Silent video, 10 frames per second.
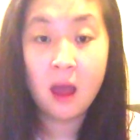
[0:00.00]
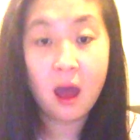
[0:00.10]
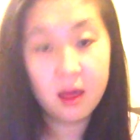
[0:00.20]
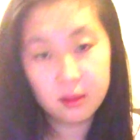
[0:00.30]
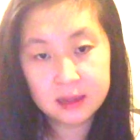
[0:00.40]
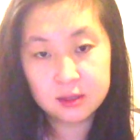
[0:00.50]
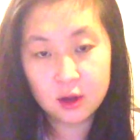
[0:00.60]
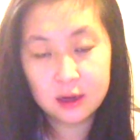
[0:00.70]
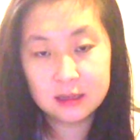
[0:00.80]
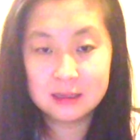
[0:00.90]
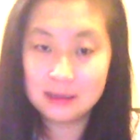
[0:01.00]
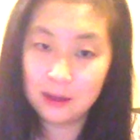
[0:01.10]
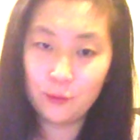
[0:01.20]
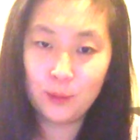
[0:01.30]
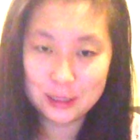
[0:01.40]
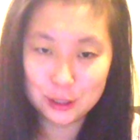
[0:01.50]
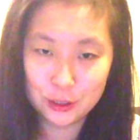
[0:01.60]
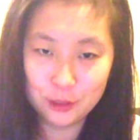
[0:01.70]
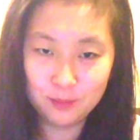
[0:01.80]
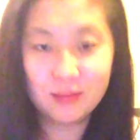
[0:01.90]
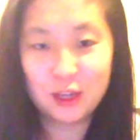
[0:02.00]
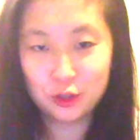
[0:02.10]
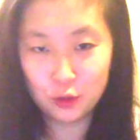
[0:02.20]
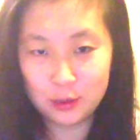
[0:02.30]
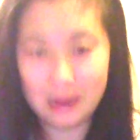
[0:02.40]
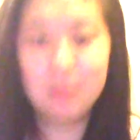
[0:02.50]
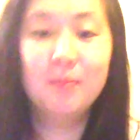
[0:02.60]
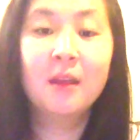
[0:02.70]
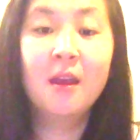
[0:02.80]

otherwise known as the CELF-P2, shorter name.